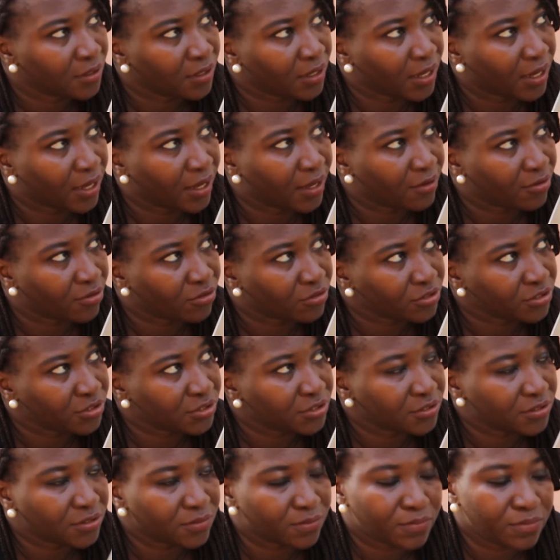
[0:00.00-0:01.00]

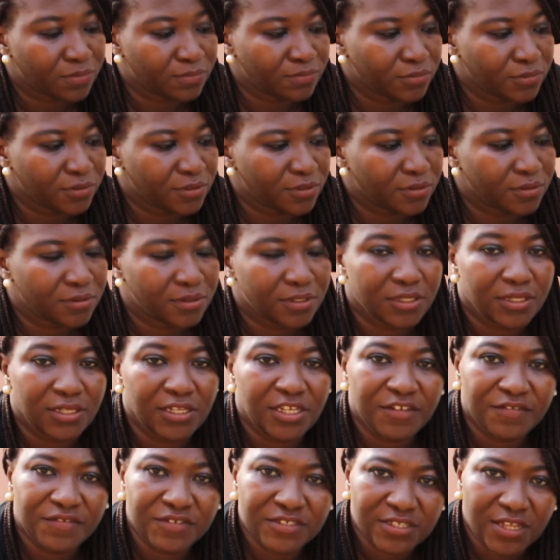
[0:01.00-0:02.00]
onto the
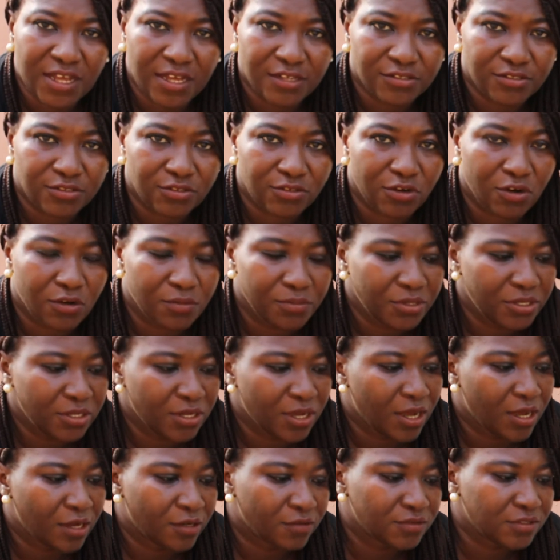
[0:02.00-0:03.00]
leaf starts coming
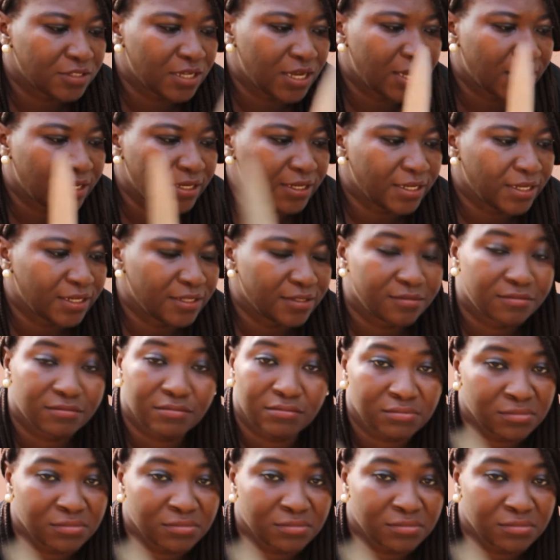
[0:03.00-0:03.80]
out, and then